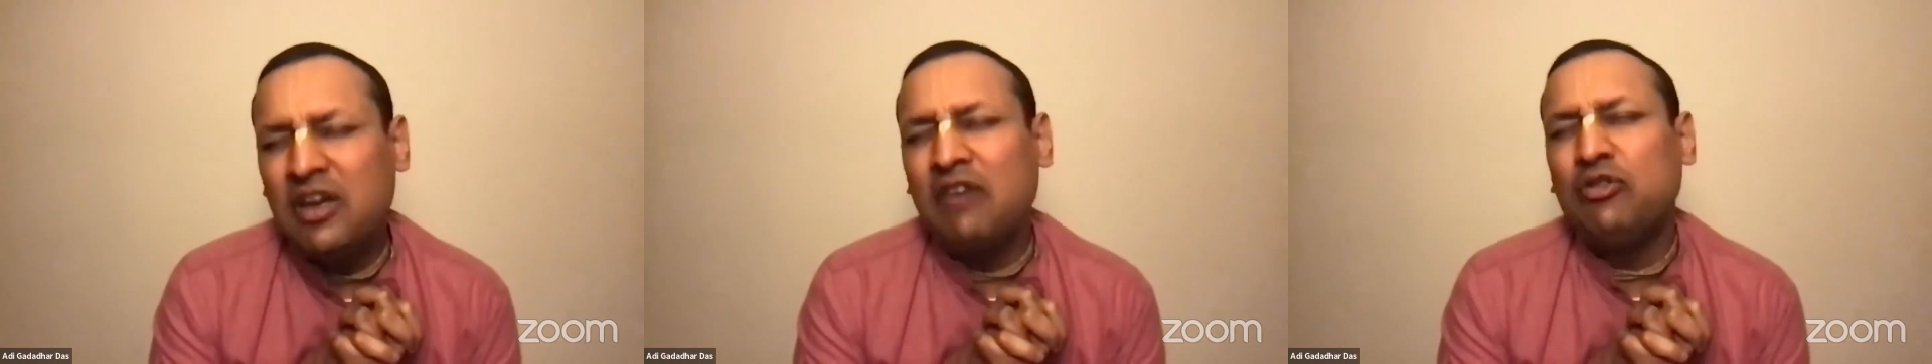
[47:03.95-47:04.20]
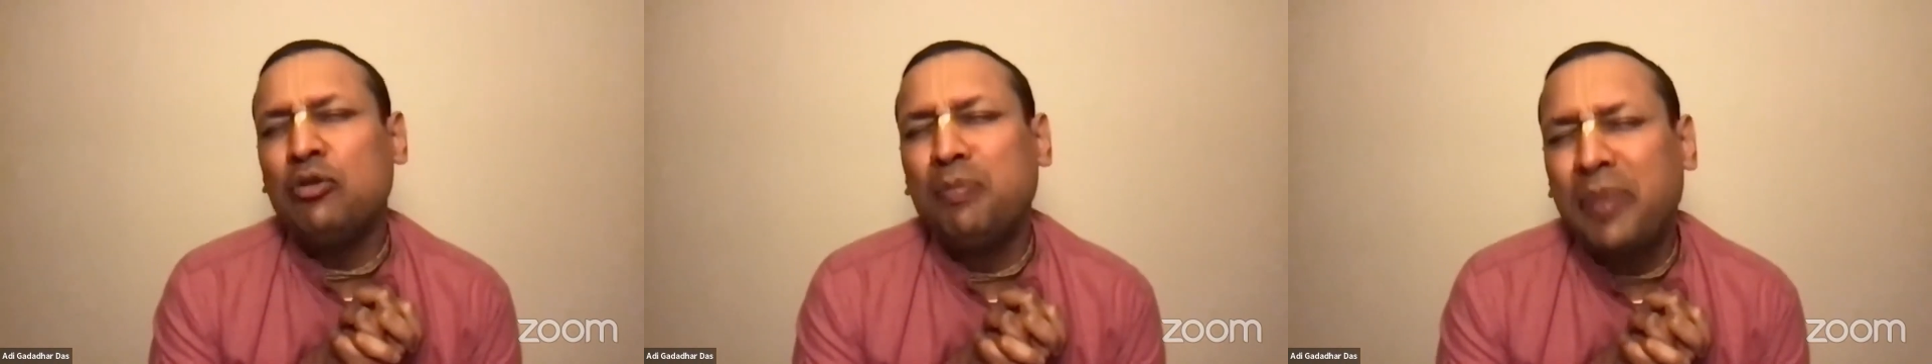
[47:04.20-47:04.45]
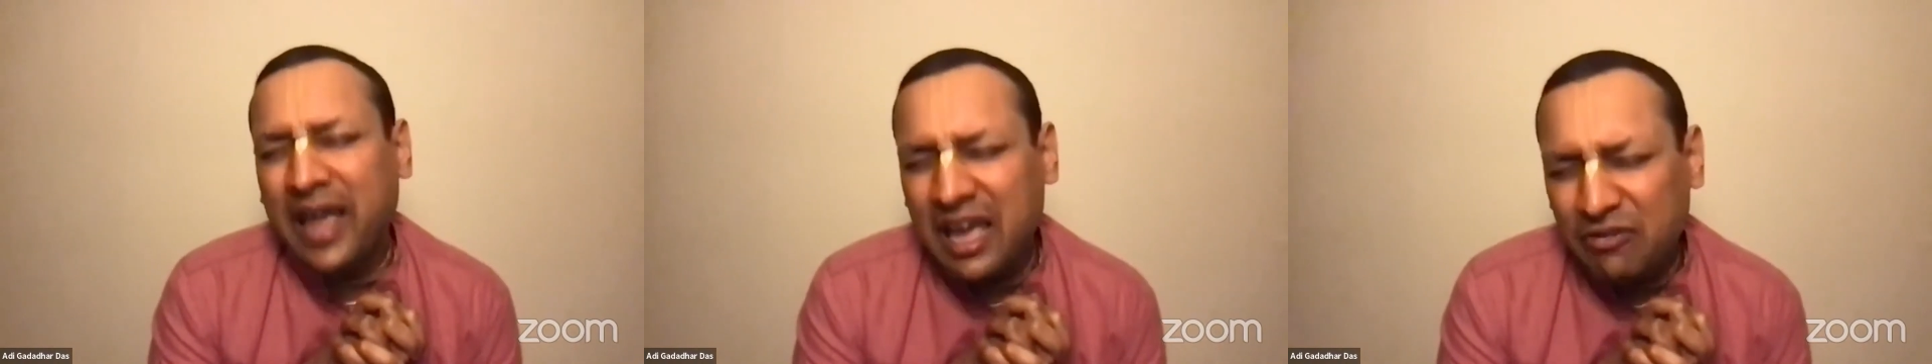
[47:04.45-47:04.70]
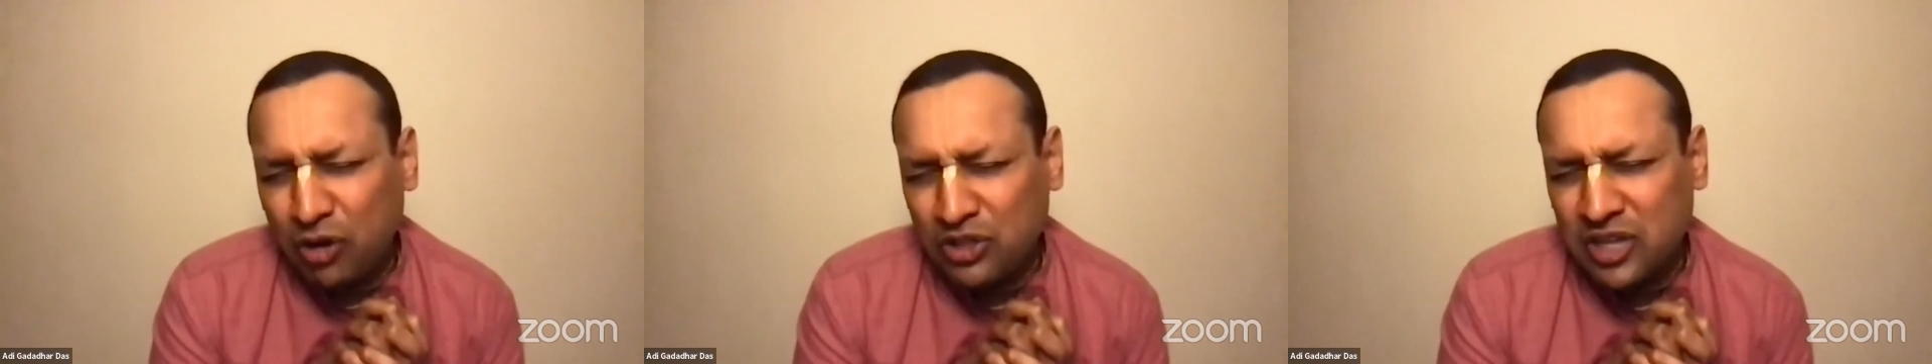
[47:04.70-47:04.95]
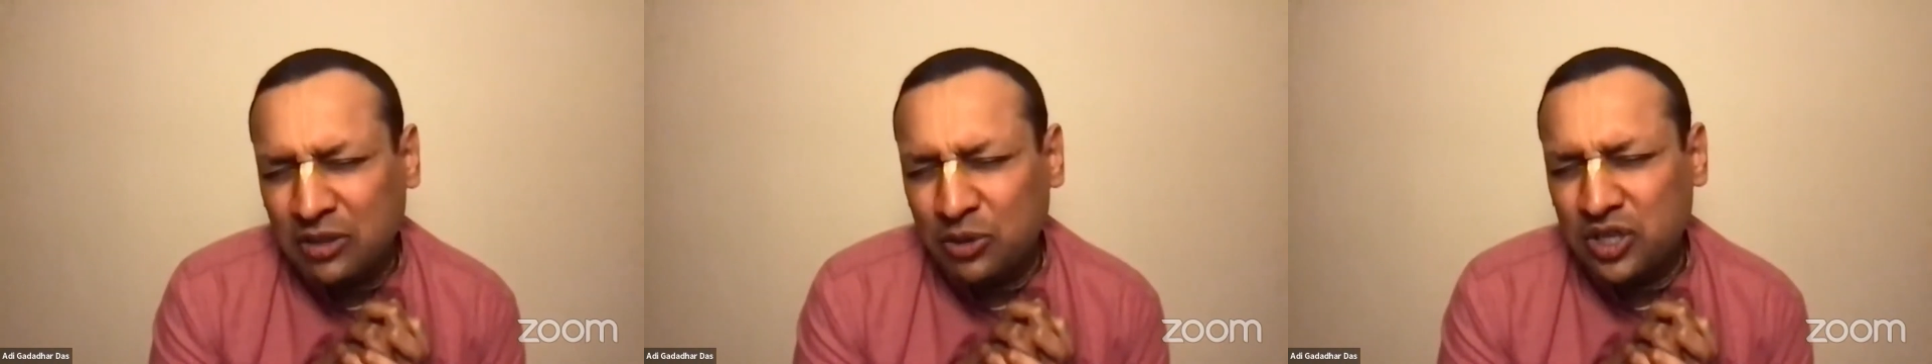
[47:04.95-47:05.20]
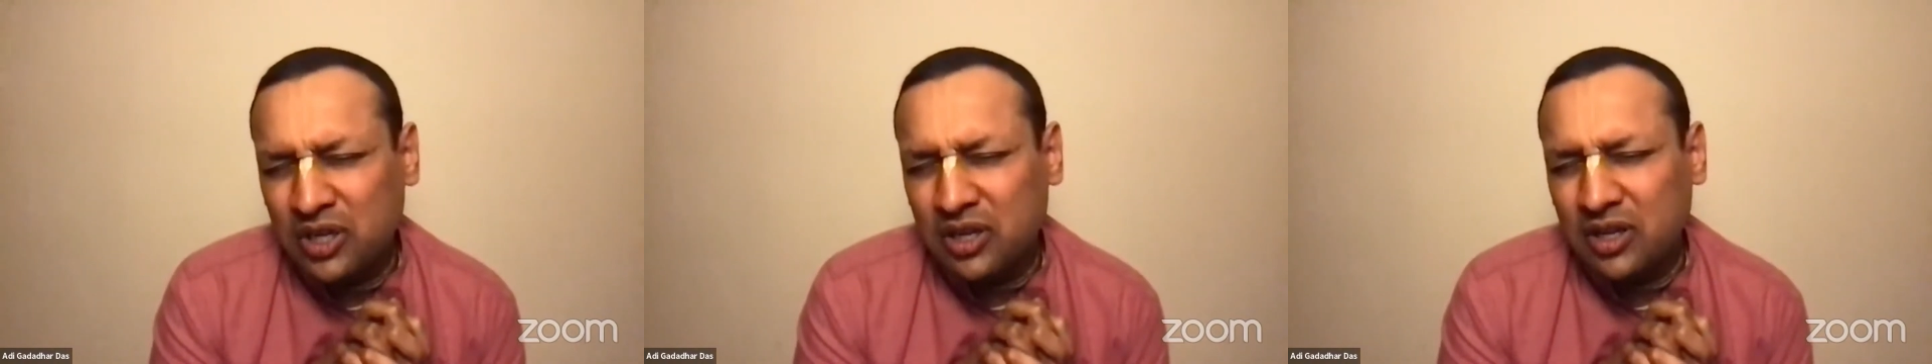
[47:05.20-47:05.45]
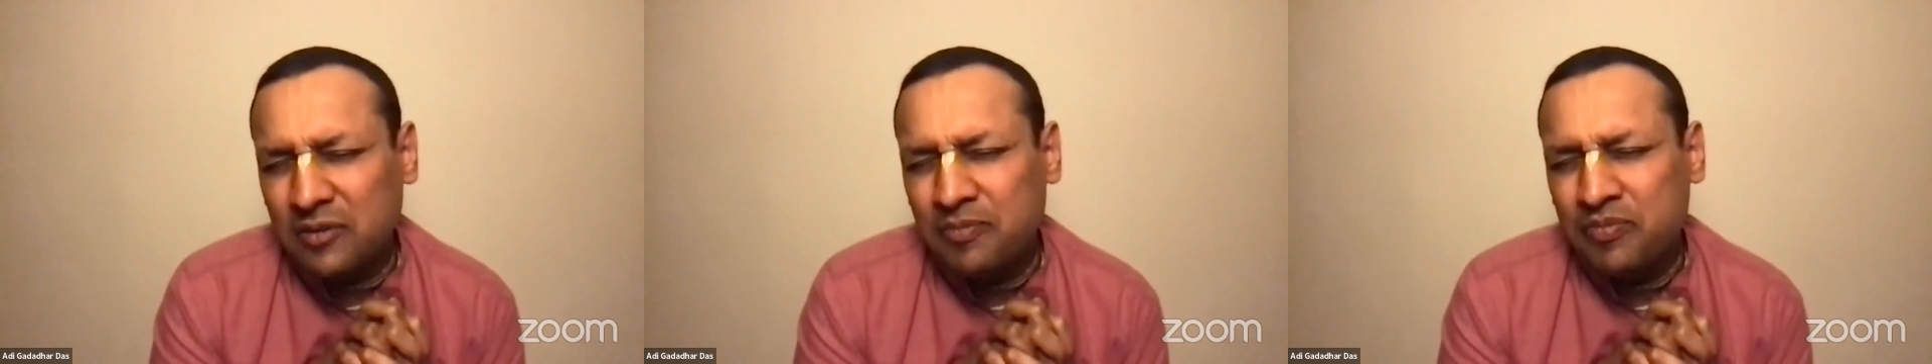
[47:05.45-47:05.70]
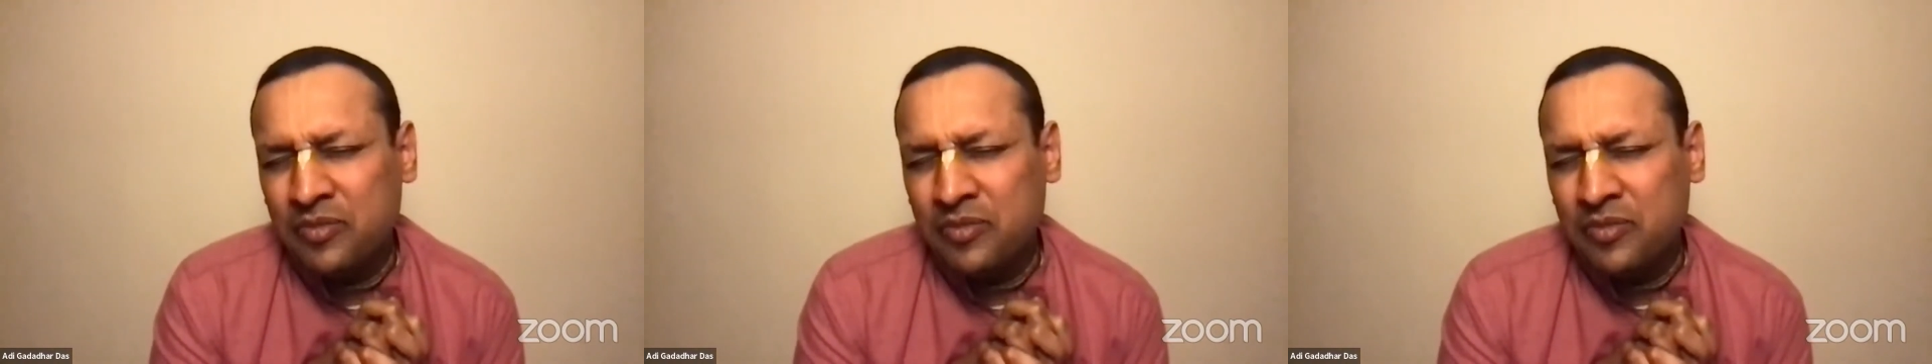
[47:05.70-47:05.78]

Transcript: we have to pray for Sadhu Sangha,